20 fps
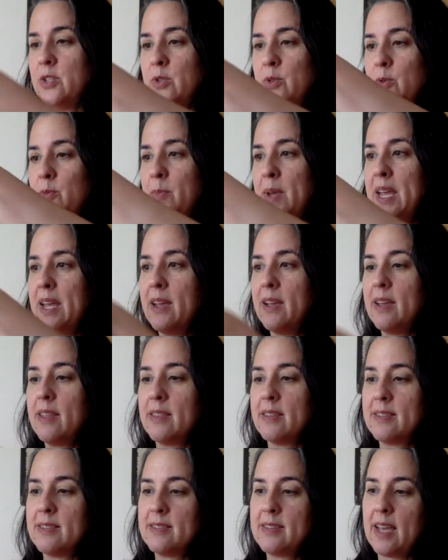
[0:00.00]
to make
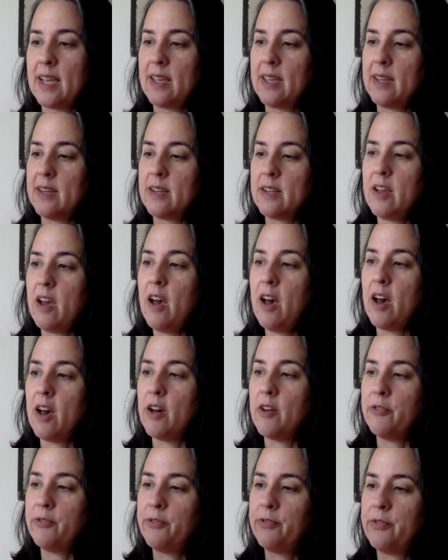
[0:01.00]
the second
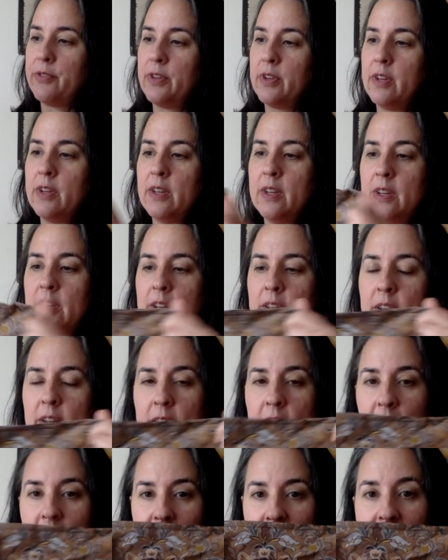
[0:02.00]
cuff
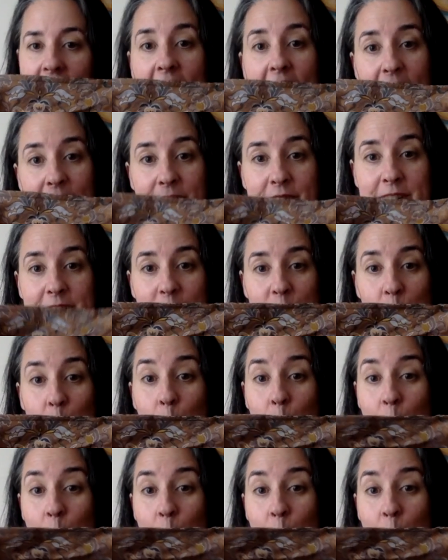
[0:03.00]
a half inch